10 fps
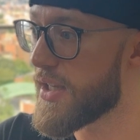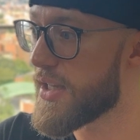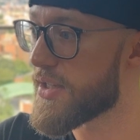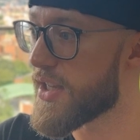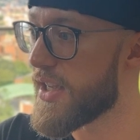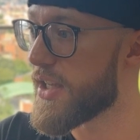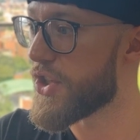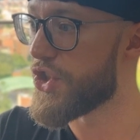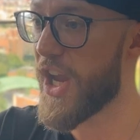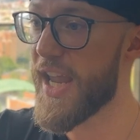is,
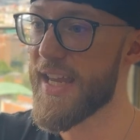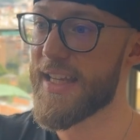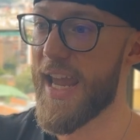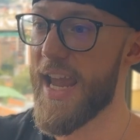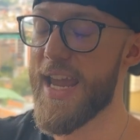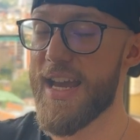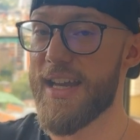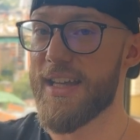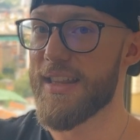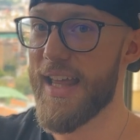J&K
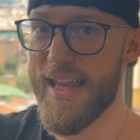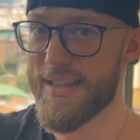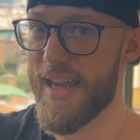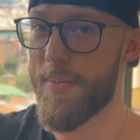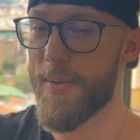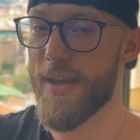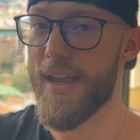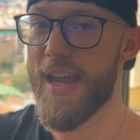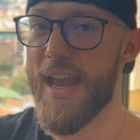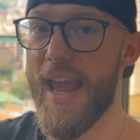Landscaping,
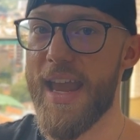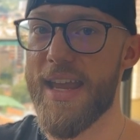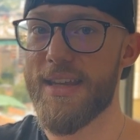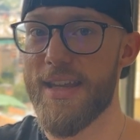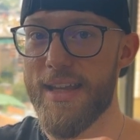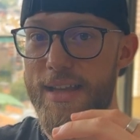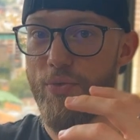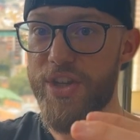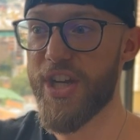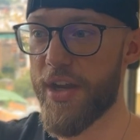and
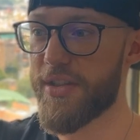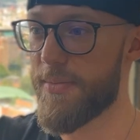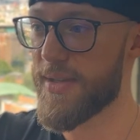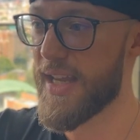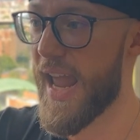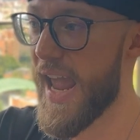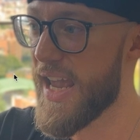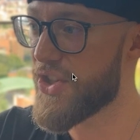reach out to them and say, hey,